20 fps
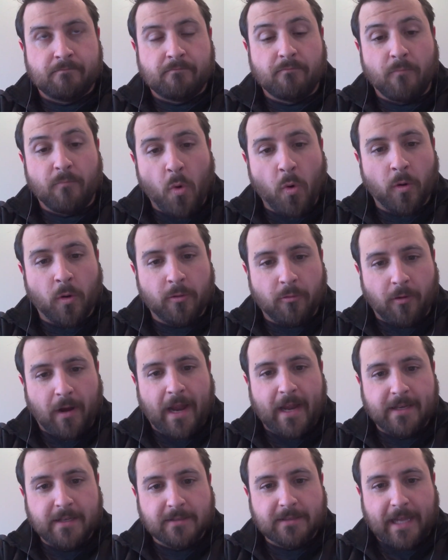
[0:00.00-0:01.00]
more
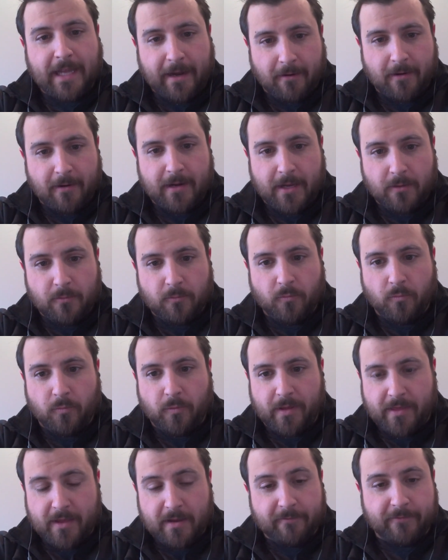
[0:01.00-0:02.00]
granularity
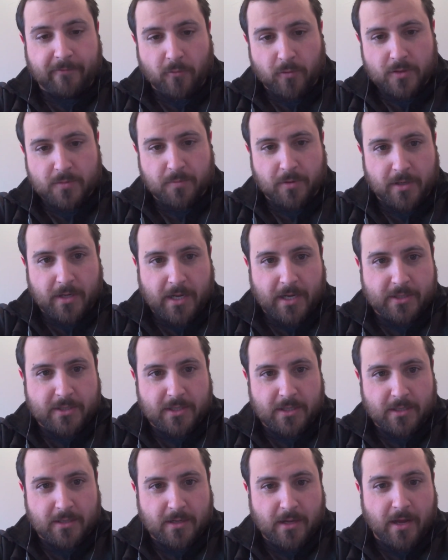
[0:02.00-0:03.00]
within force
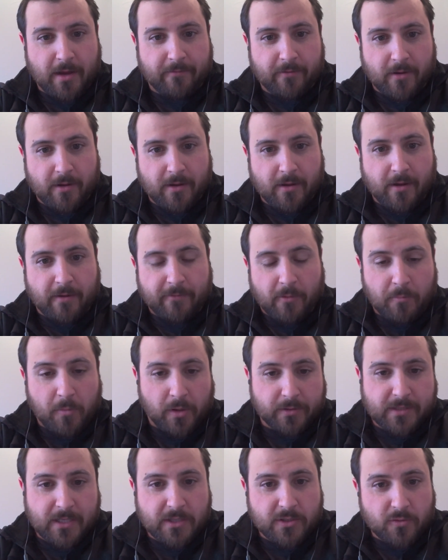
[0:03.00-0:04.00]
production of a
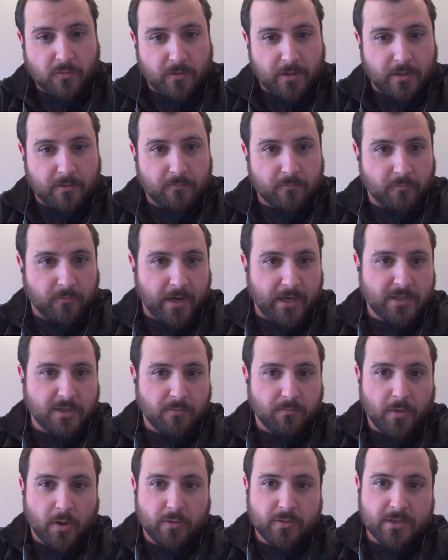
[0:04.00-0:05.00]
multi-joint range
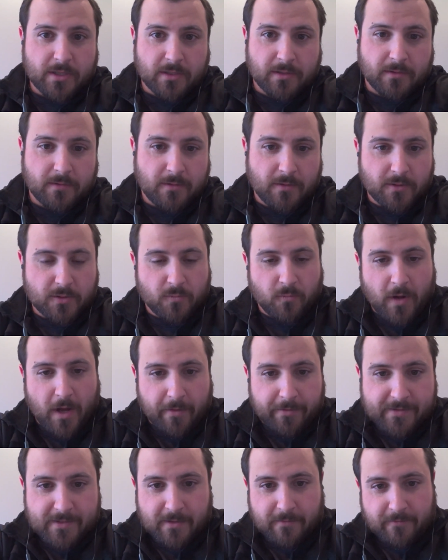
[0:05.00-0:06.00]
of motion. There's
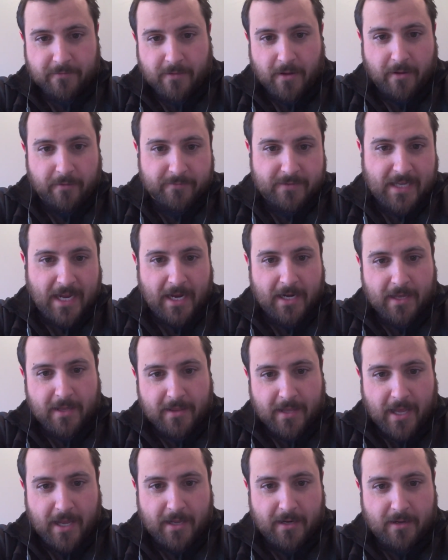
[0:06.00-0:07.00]
wealths of
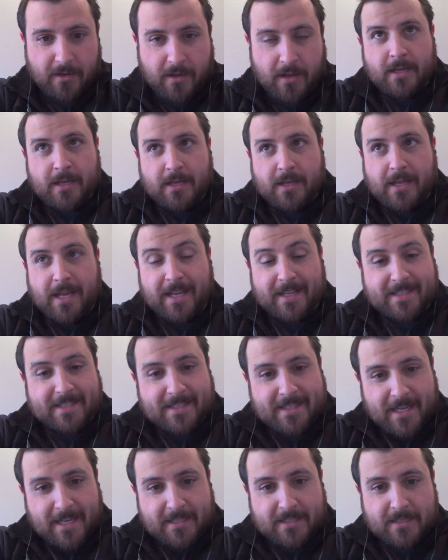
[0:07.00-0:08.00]
data that
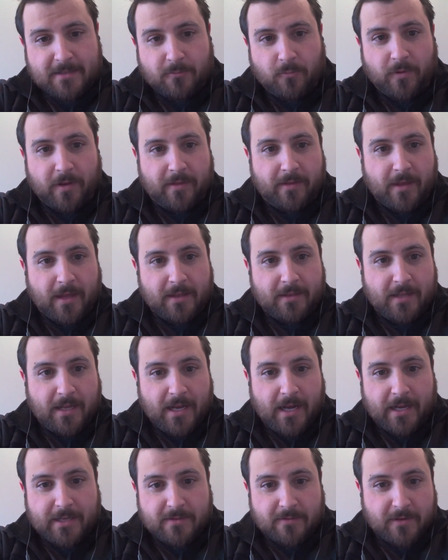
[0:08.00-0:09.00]
exist within
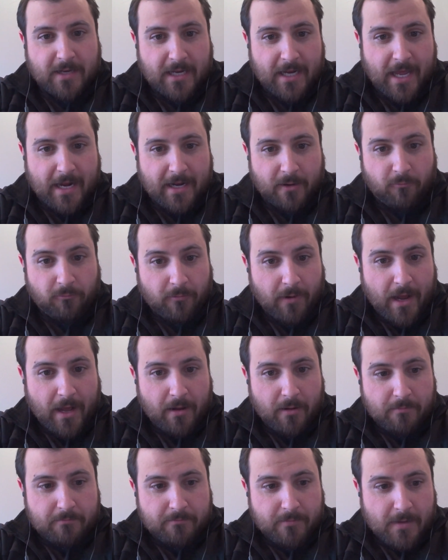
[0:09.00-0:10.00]
the isokinetic
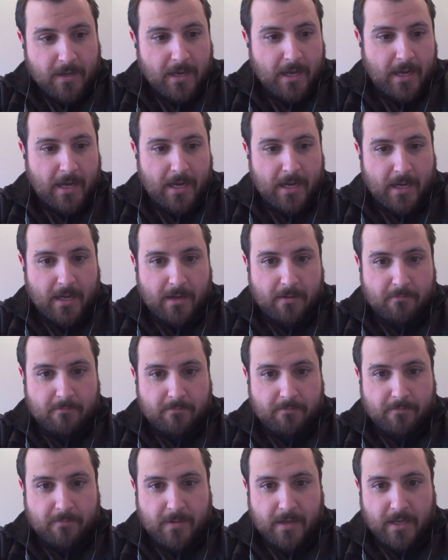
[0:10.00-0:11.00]
realm
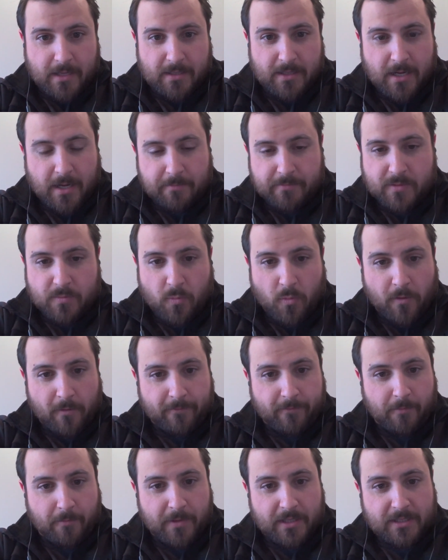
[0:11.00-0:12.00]
It comes more
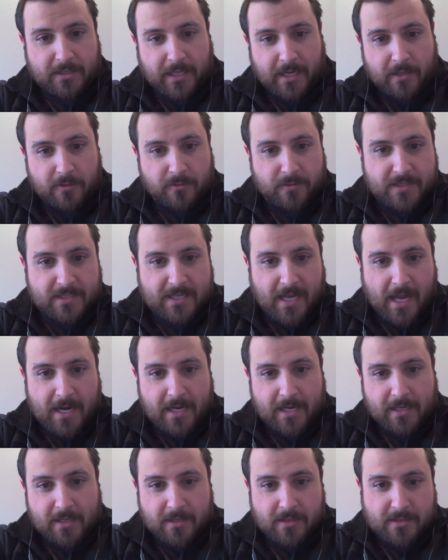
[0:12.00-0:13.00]
from a clinical
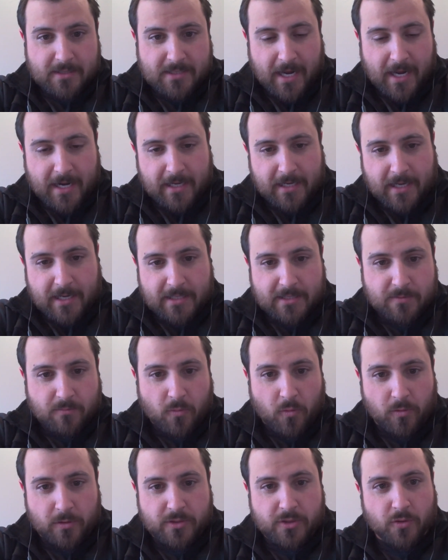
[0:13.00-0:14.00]
setting, and it's
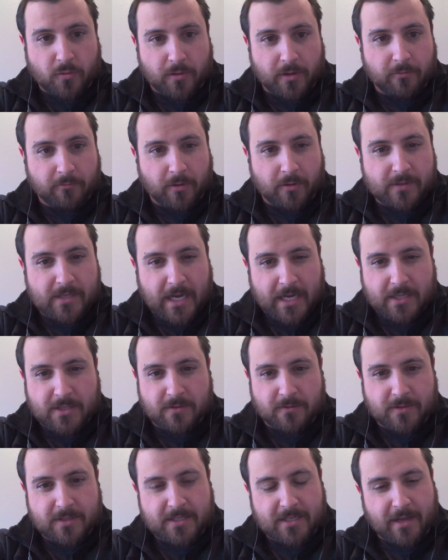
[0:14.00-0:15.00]
more joint
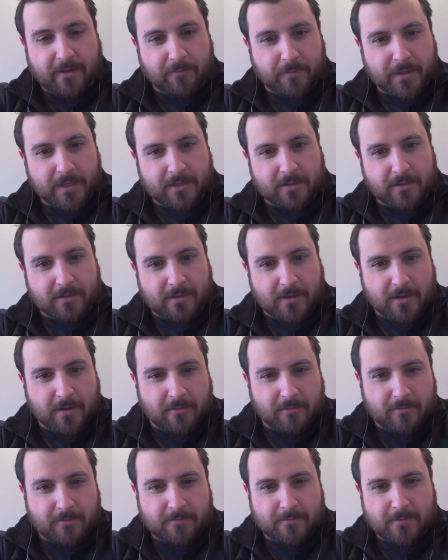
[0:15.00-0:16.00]
rotational stuff. But
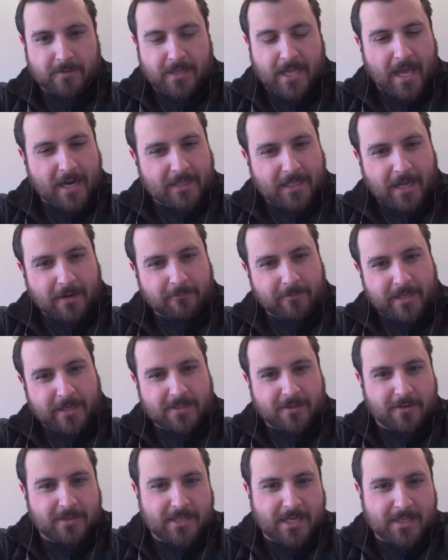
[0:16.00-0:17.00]
not a lot of
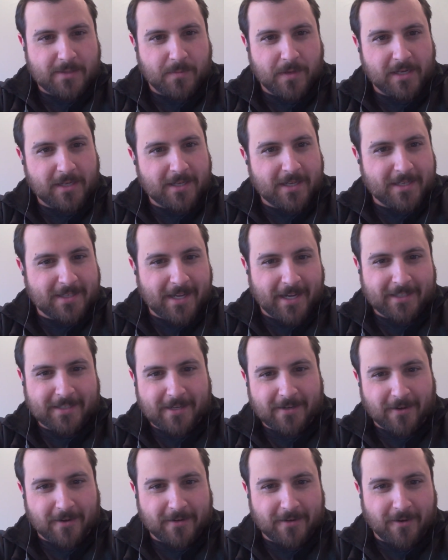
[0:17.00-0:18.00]
research has been
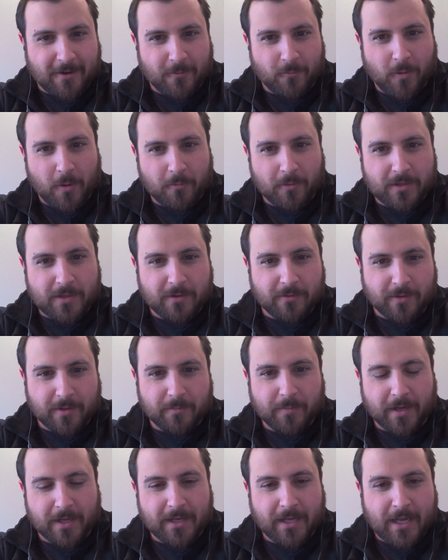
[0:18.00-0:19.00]
conducted on what we're
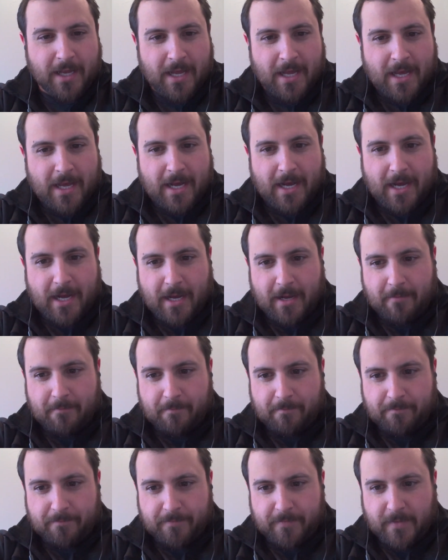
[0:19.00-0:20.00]
doing. But
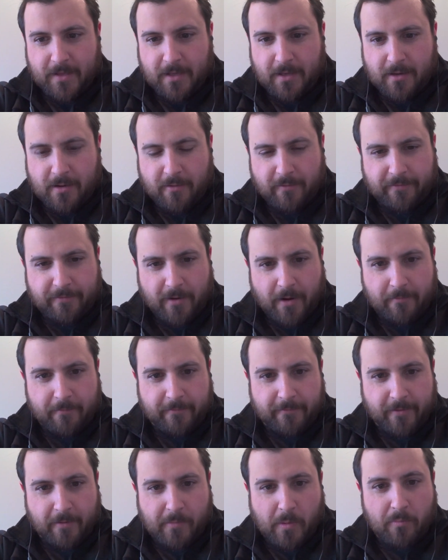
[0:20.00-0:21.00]

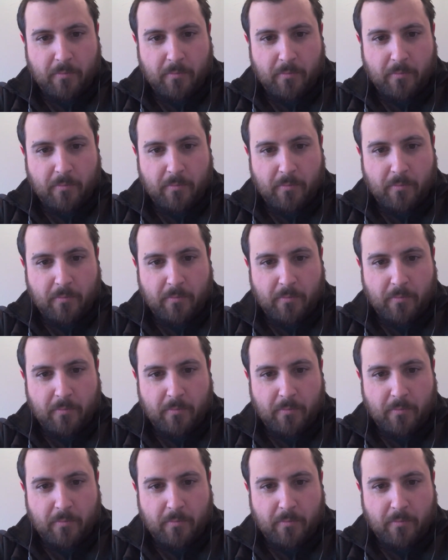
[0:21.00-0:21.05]
from a